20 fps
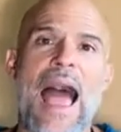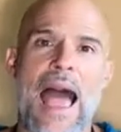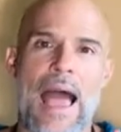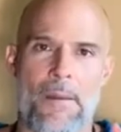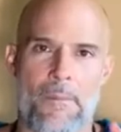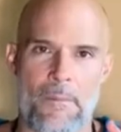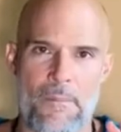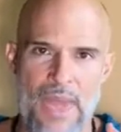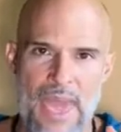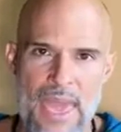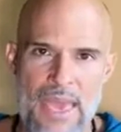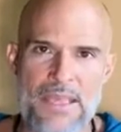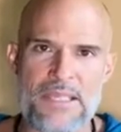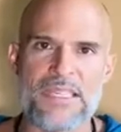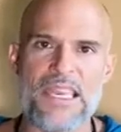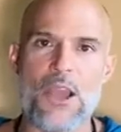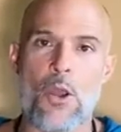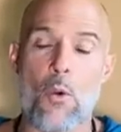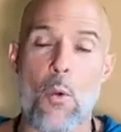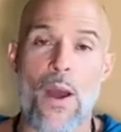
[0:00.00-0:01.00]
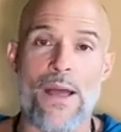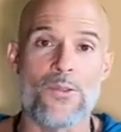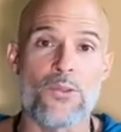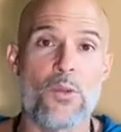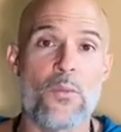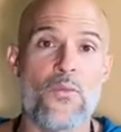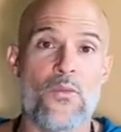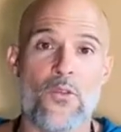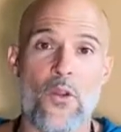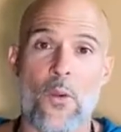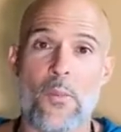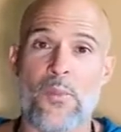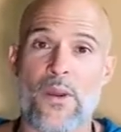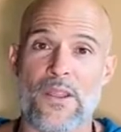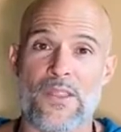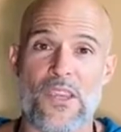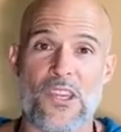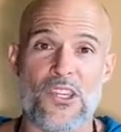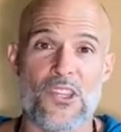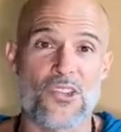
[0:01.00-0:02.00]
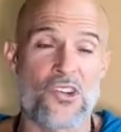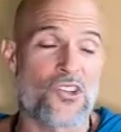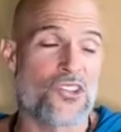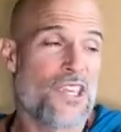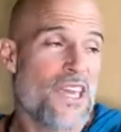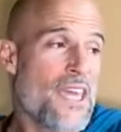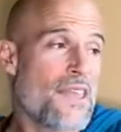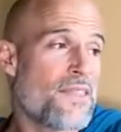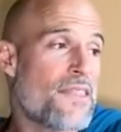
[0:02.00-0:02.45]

amazing quantum flow practitioners.